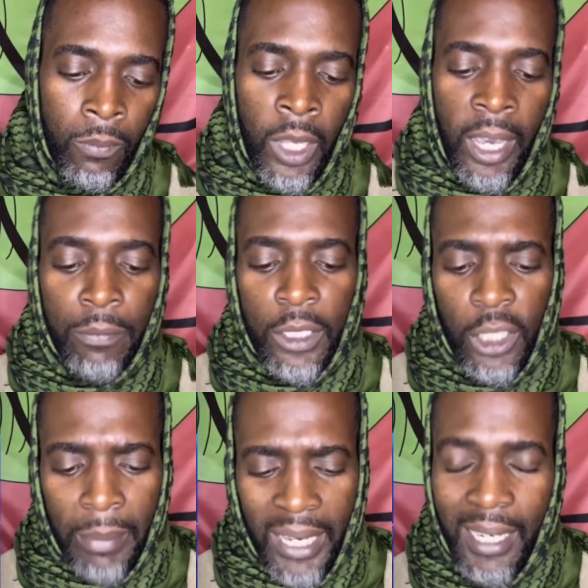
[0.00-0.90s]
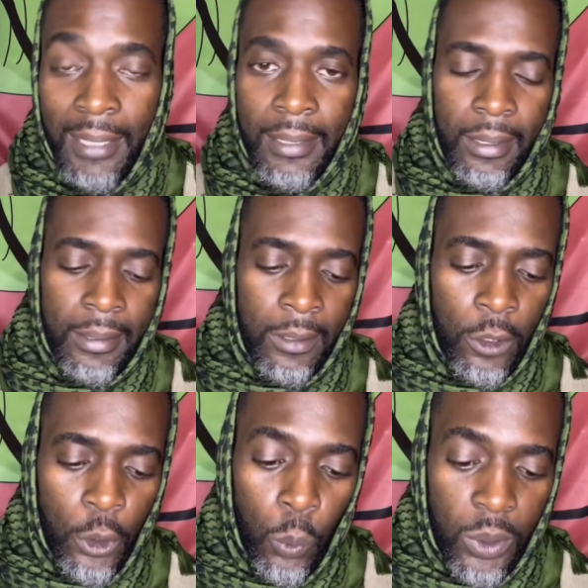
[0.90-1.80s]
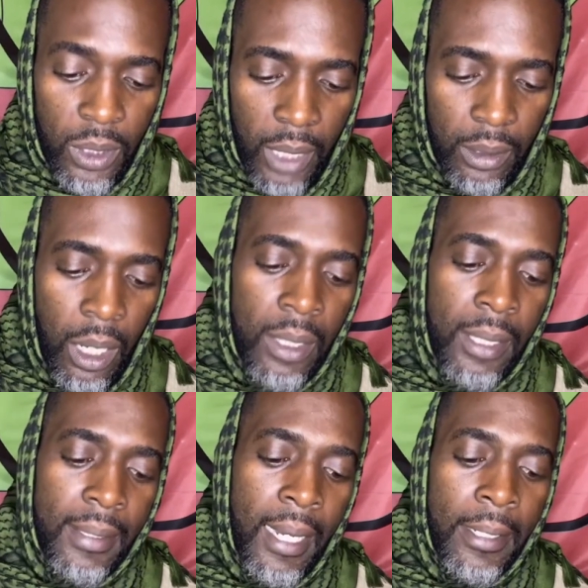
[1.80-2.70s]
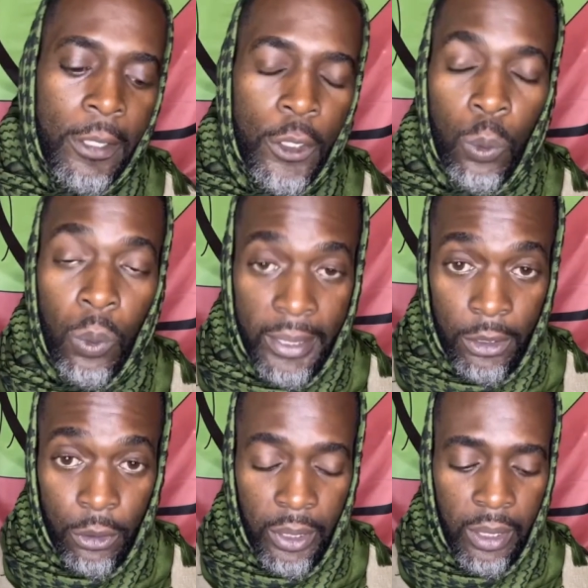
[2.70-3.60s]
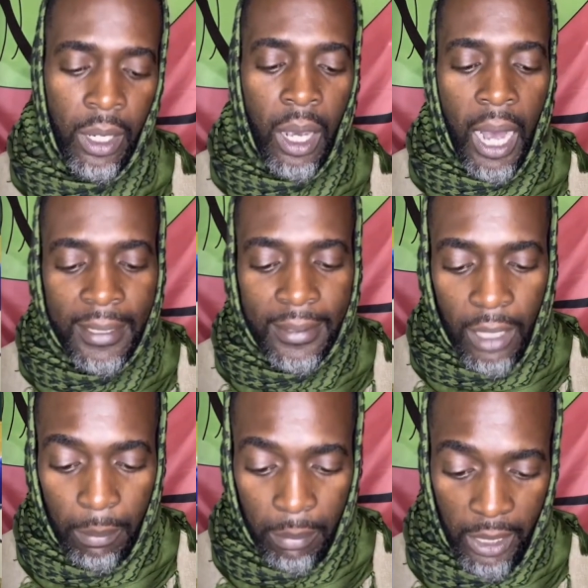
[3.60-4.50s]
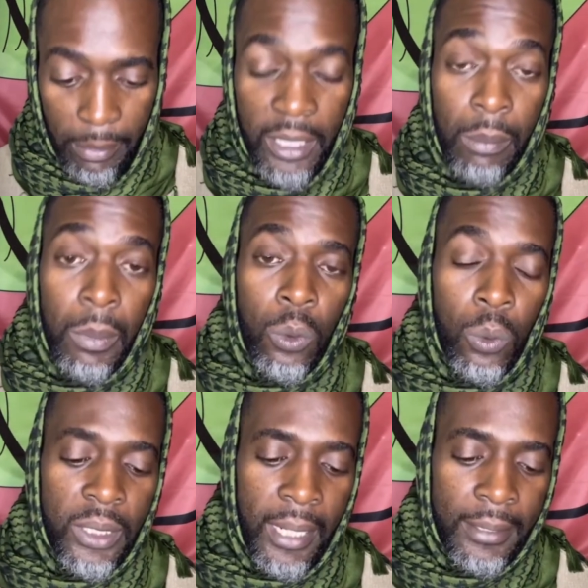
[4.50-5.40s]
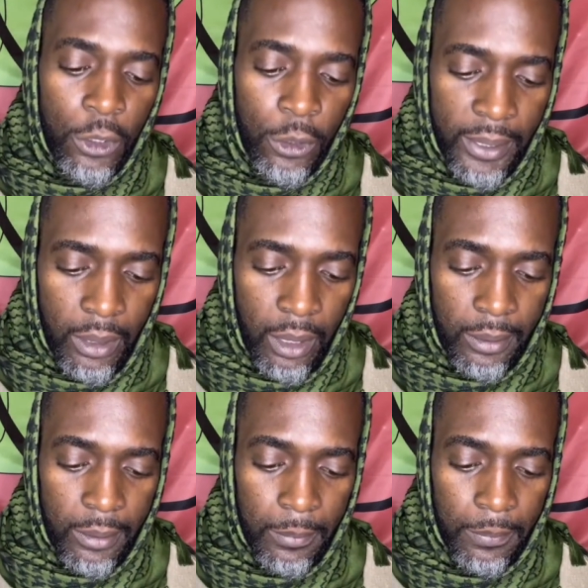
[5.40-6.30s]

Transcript: If the Jamaican citizens choose not to understand their true history and stop blaming the Maroons as traitors,